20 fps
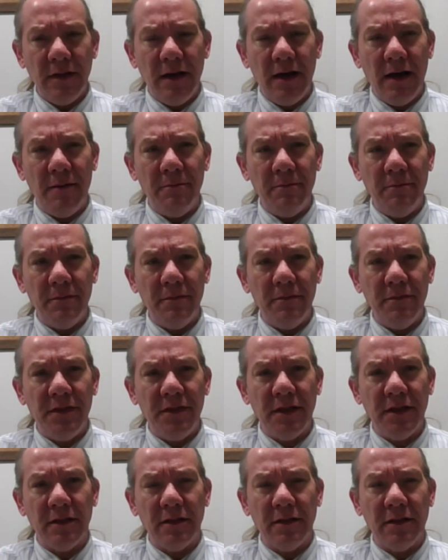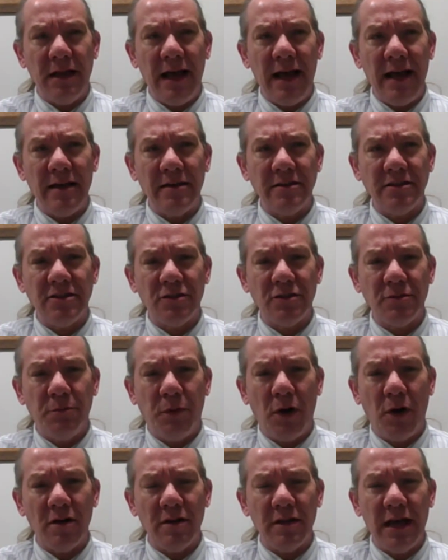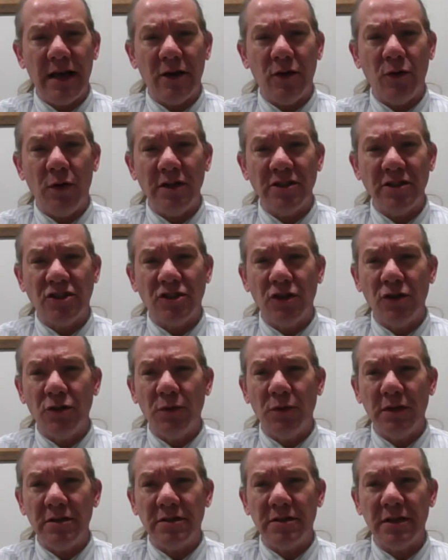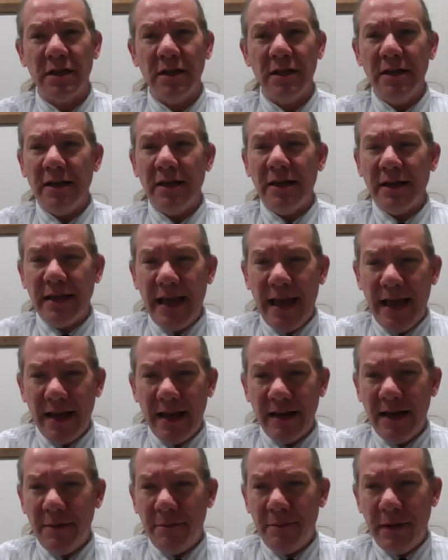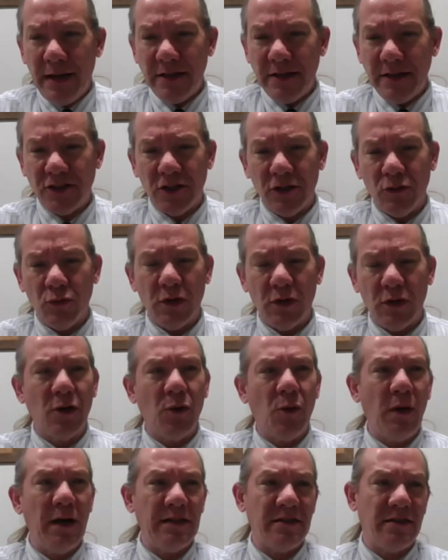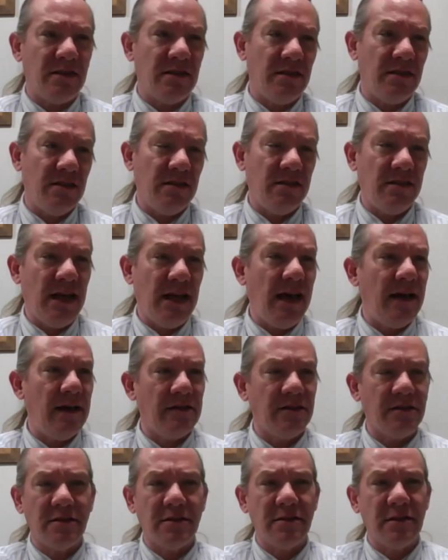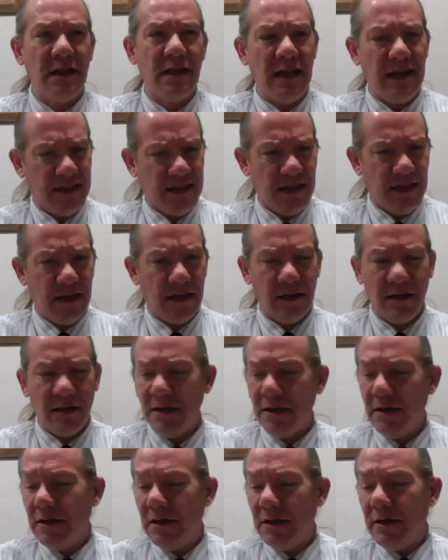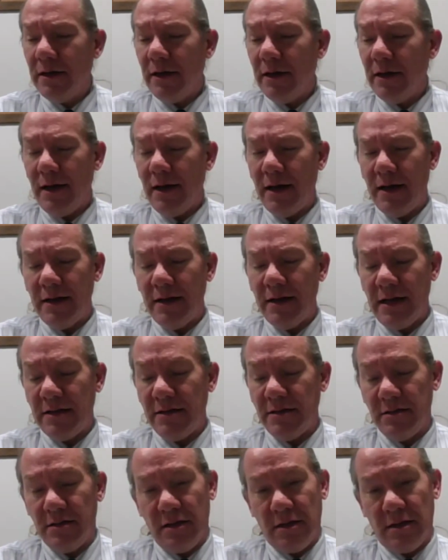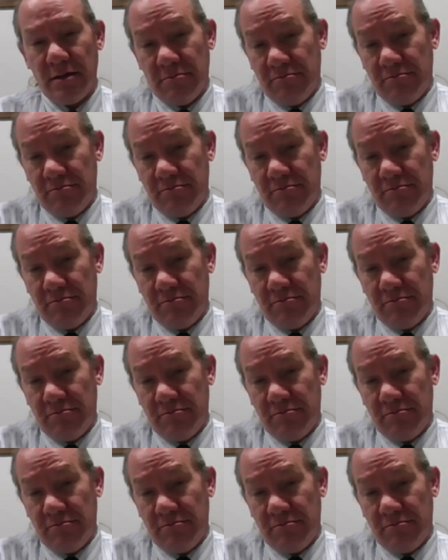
part of that question was, can a patient request tests? I think, and